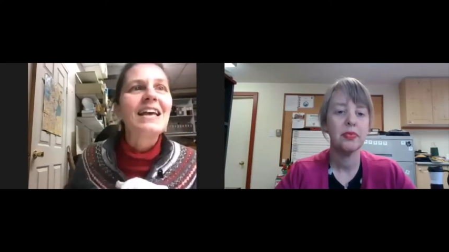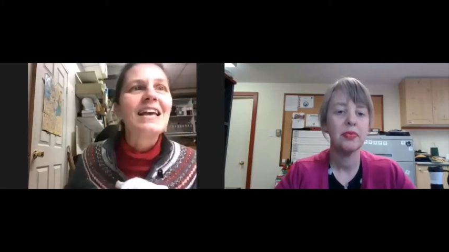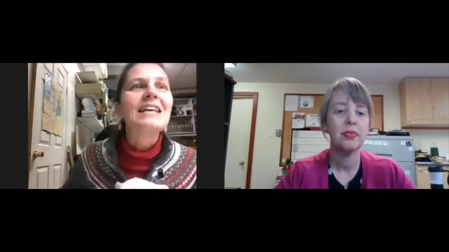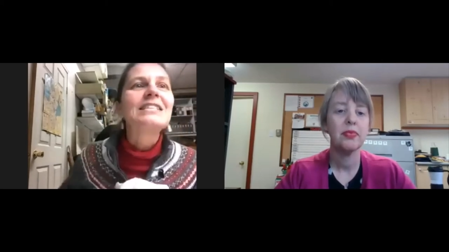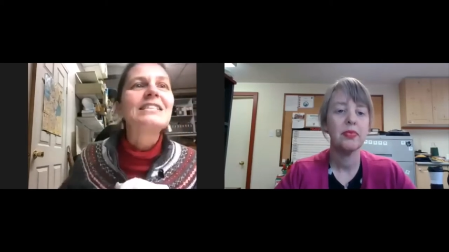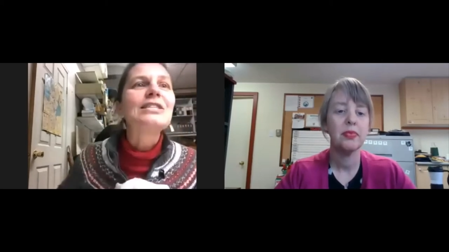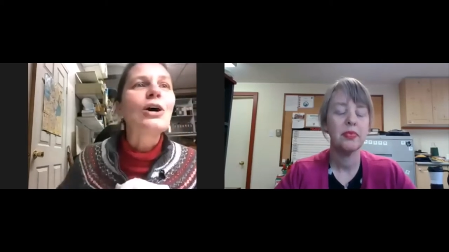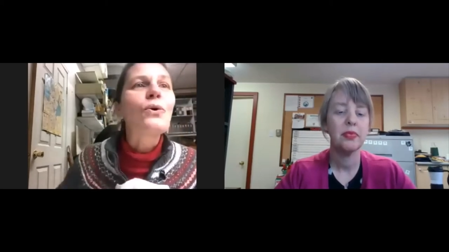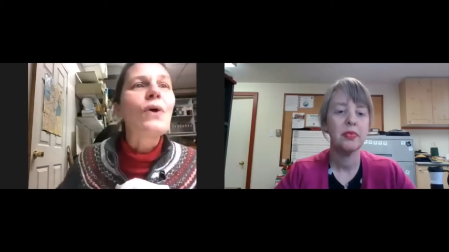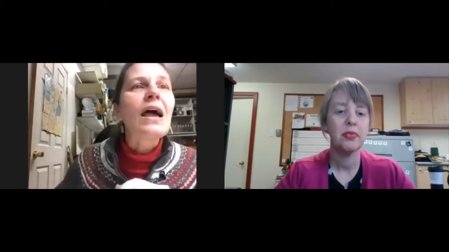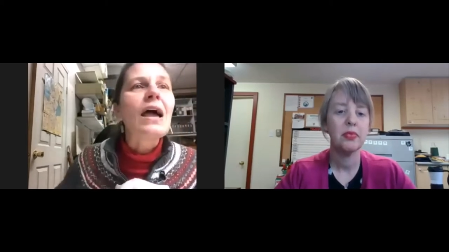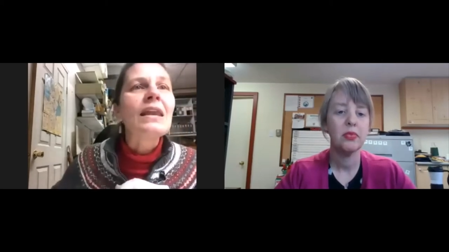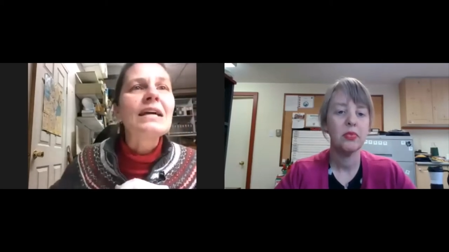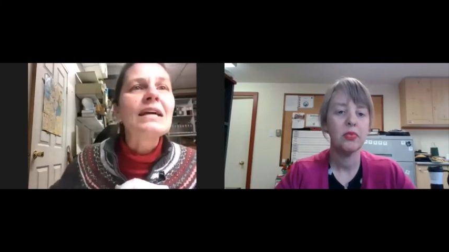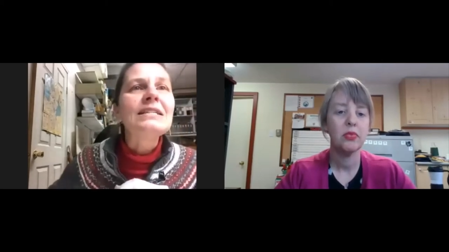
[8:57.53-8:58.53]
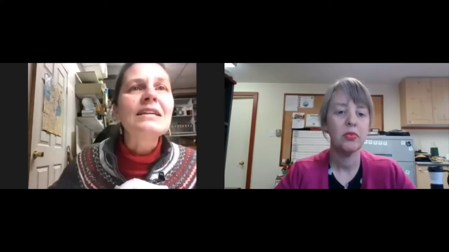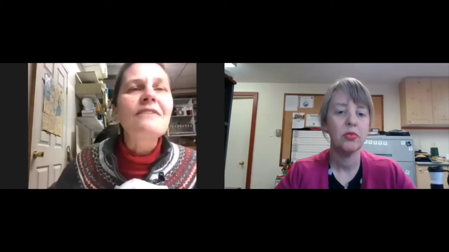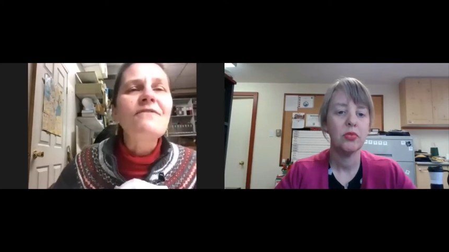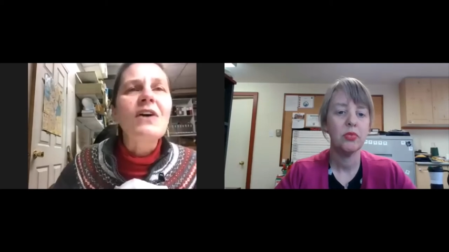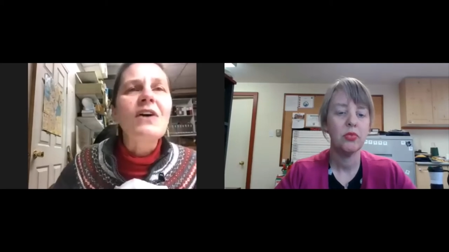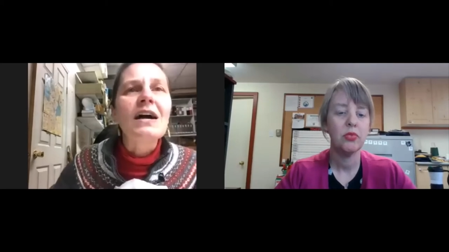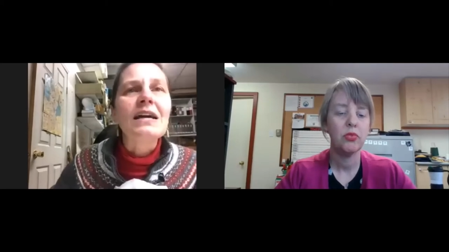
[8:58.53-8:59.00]
Speaker 1: So, and I did
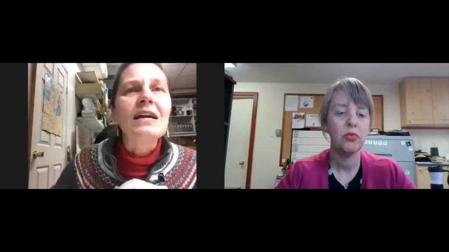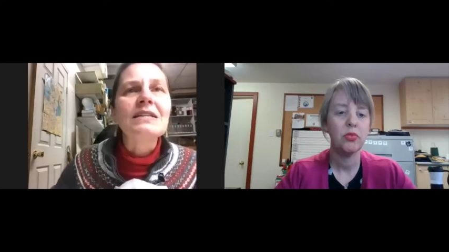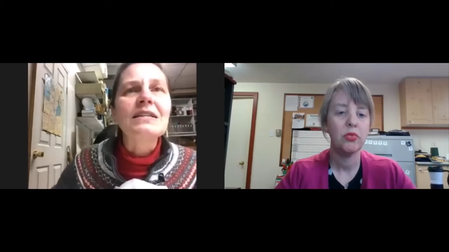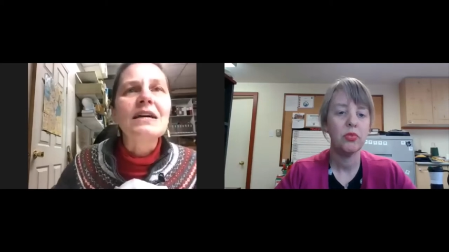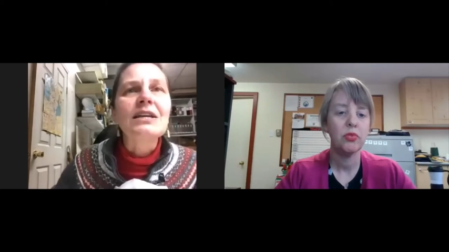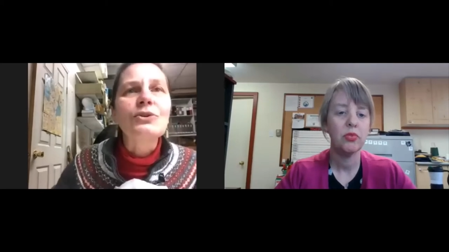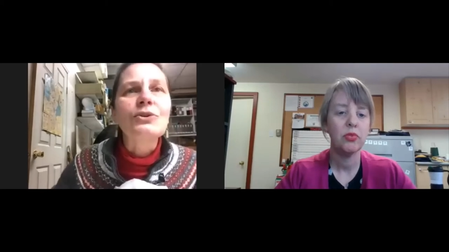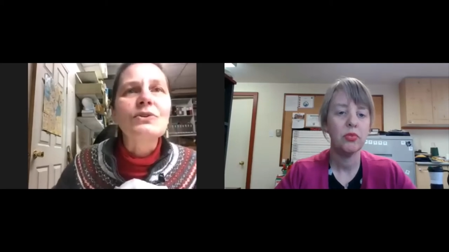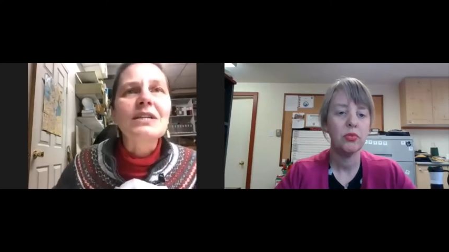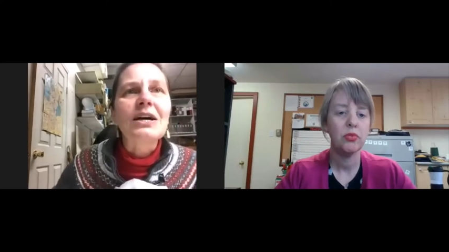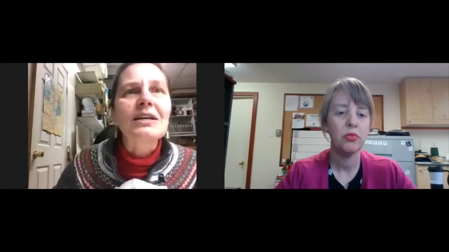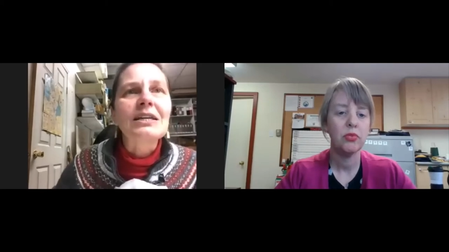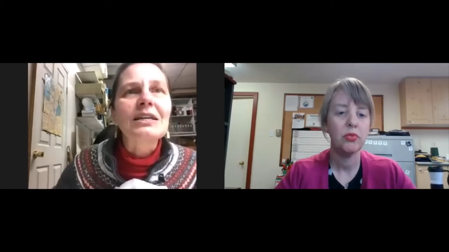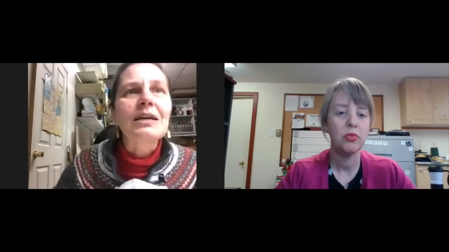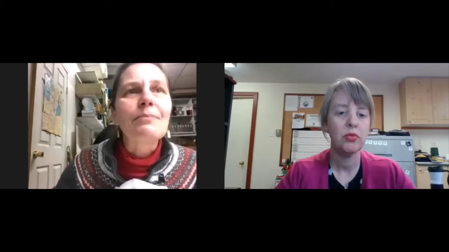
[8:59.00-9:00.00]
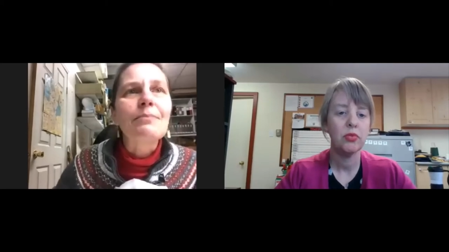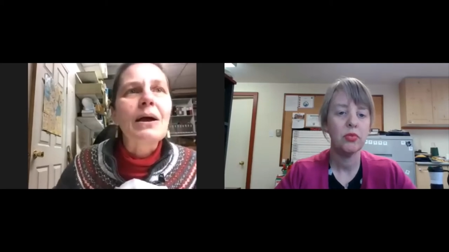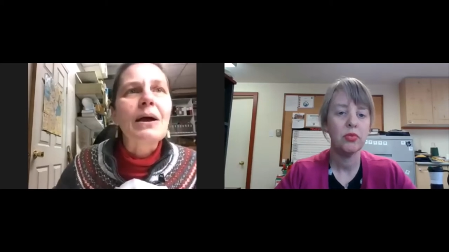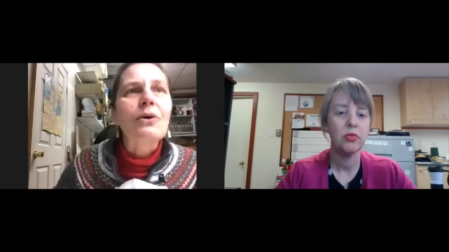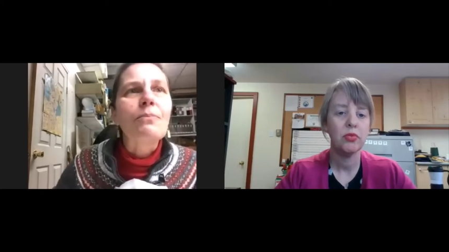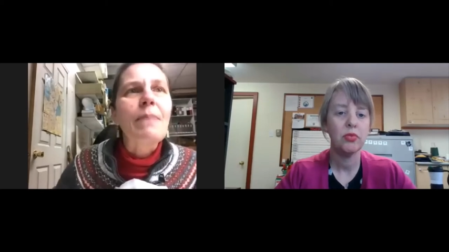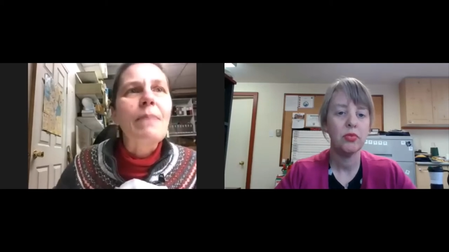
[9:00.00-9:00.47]
find uh, you were talking
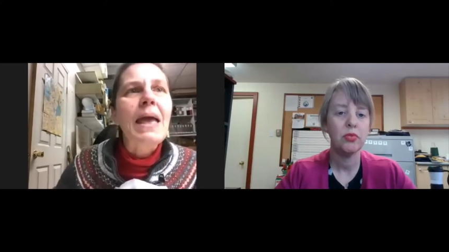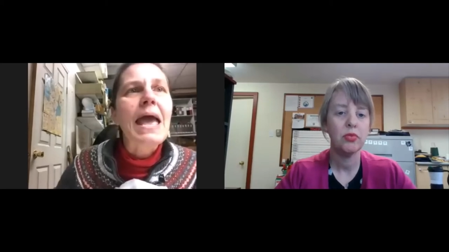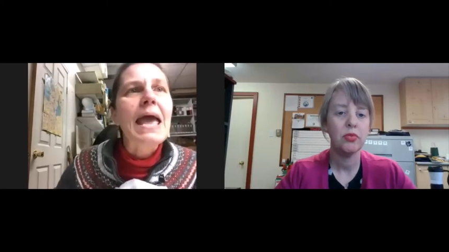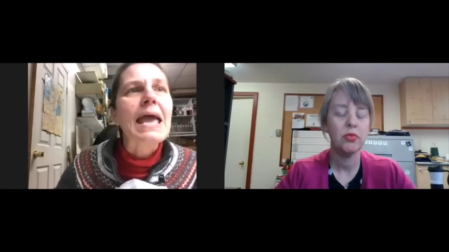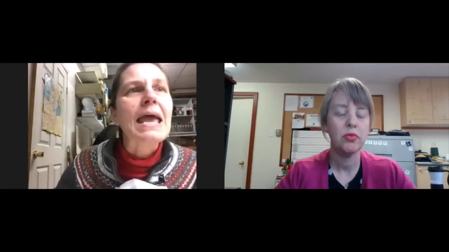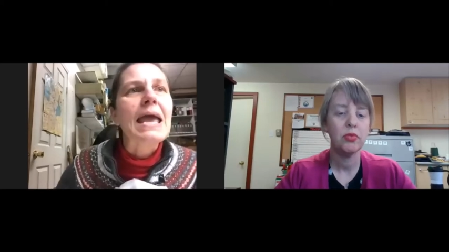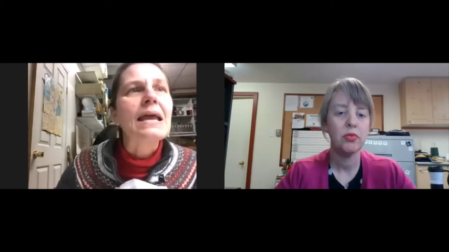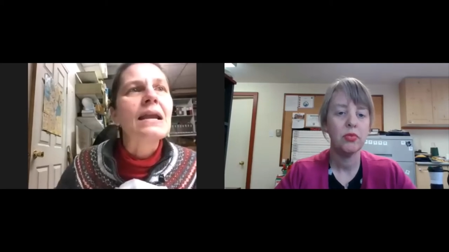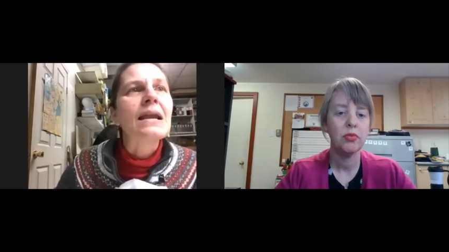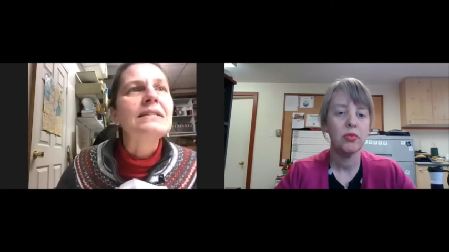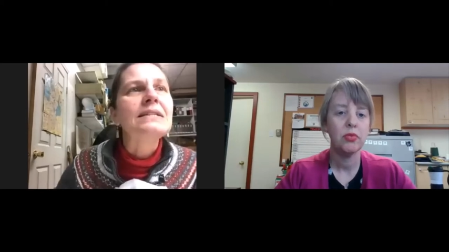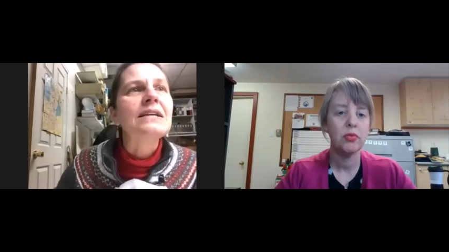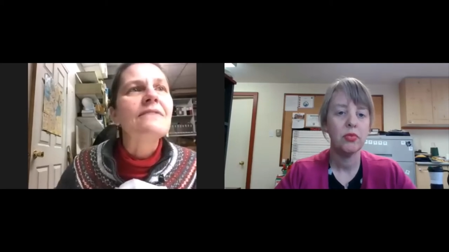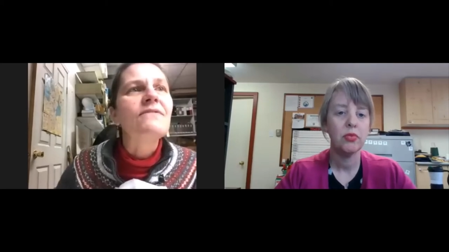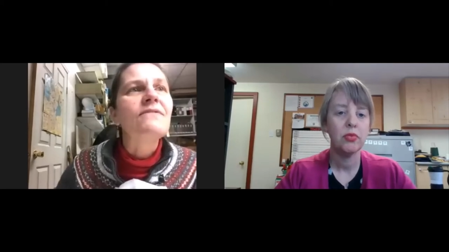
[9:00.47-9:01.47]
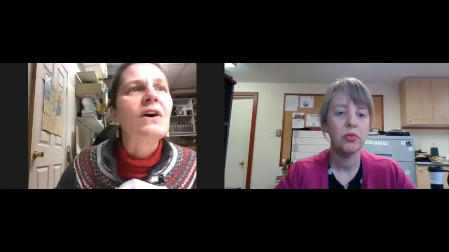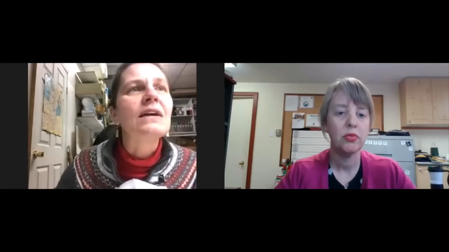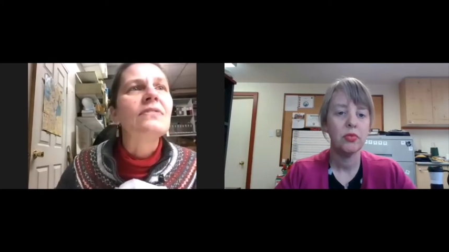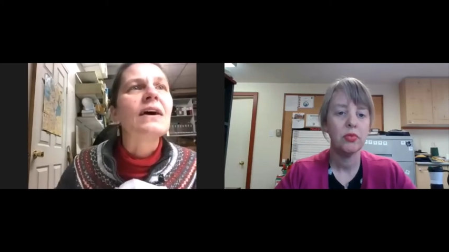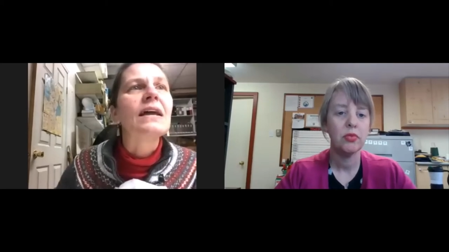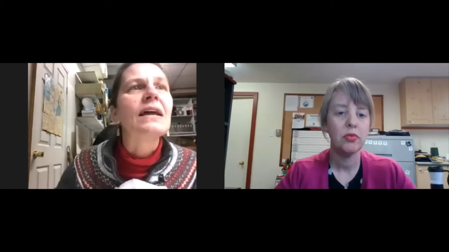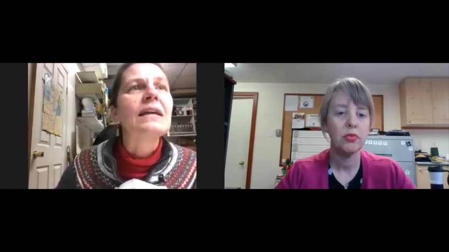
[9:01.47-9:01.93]
about pay, and I did find
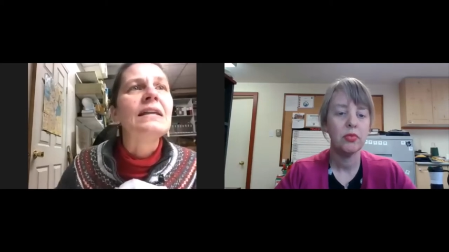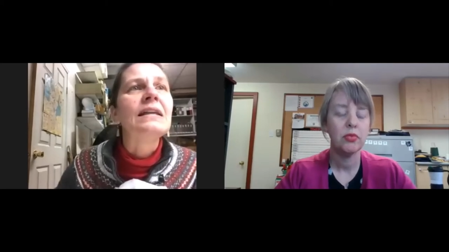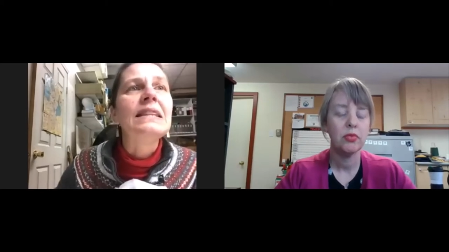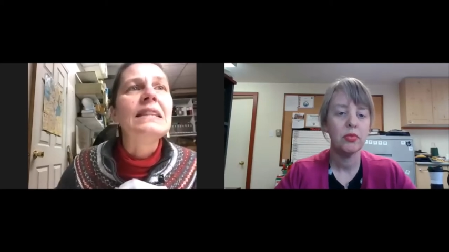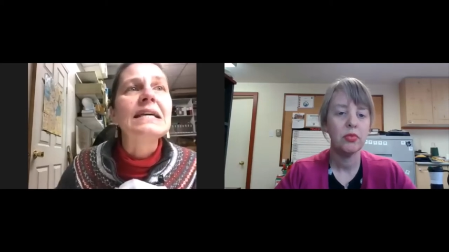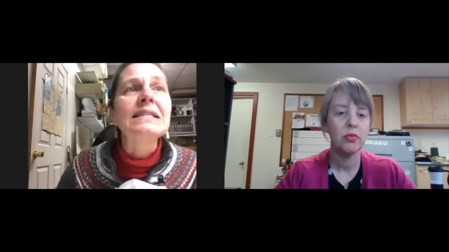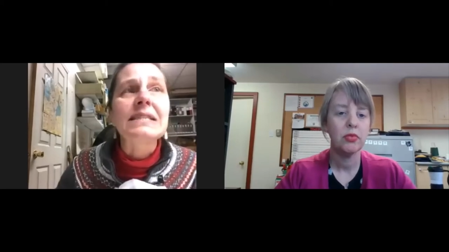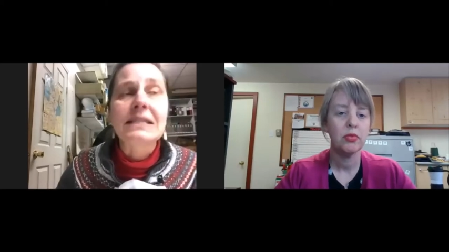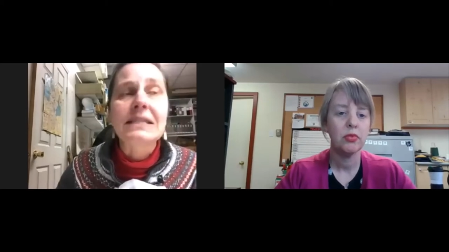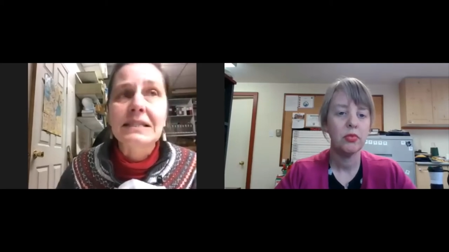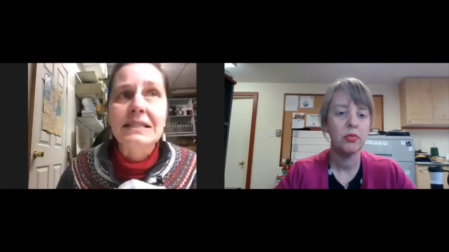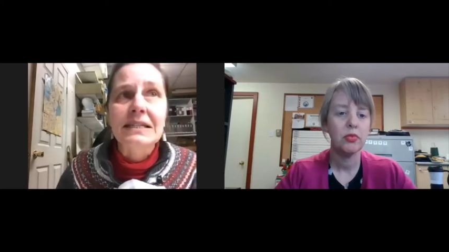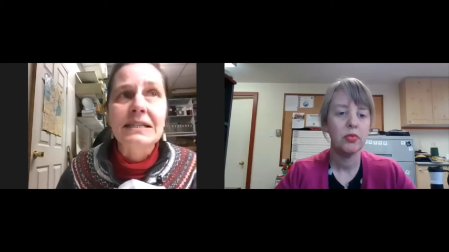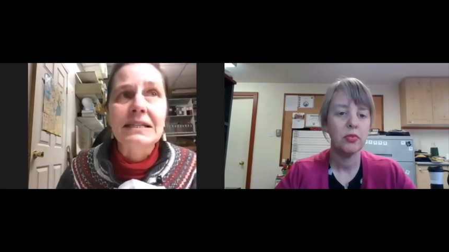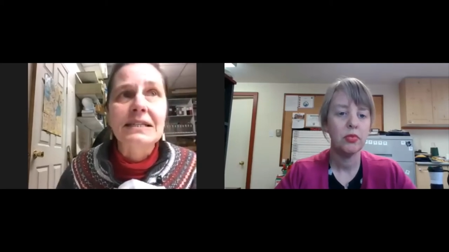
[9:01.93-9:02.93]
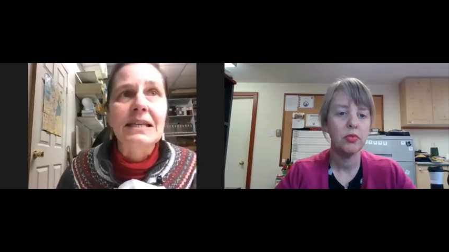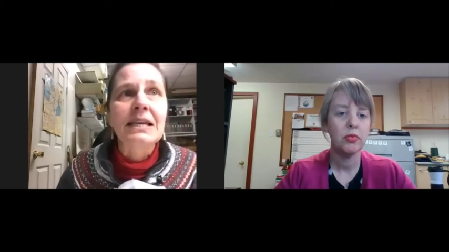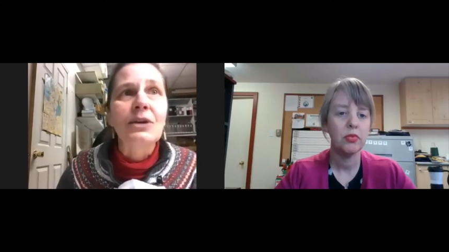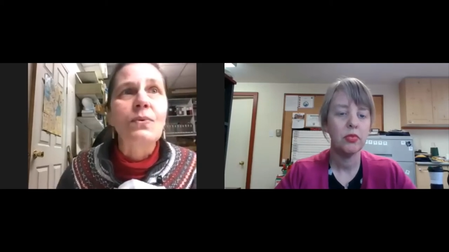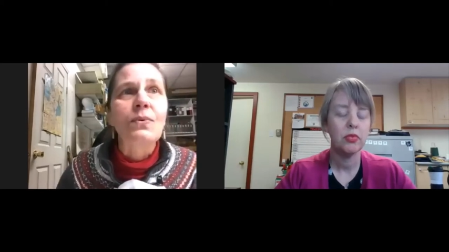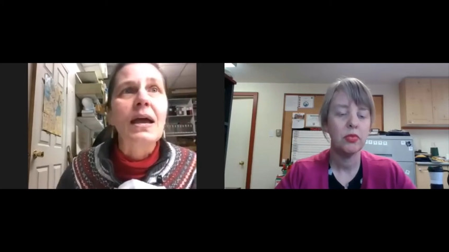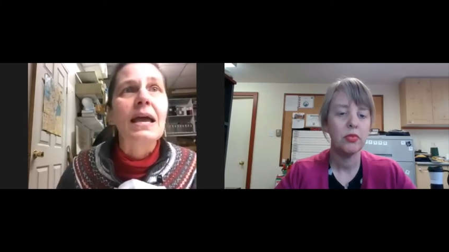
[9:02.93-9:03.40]
that in this instance,
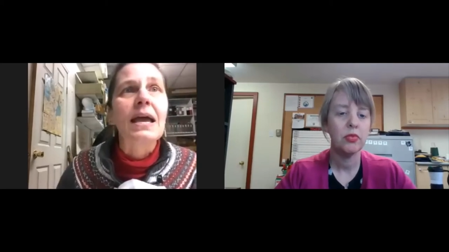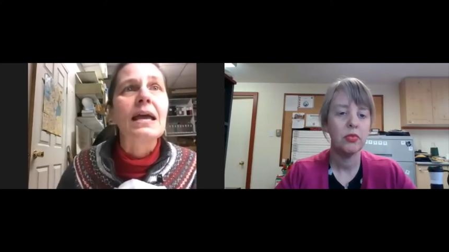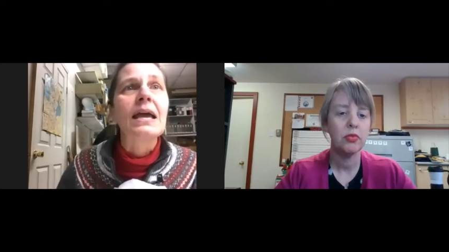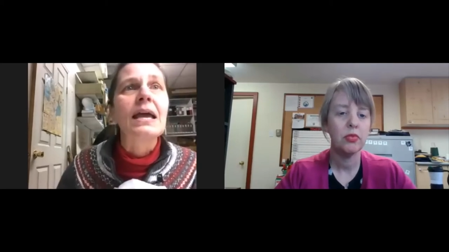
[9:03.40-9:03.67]
anyway,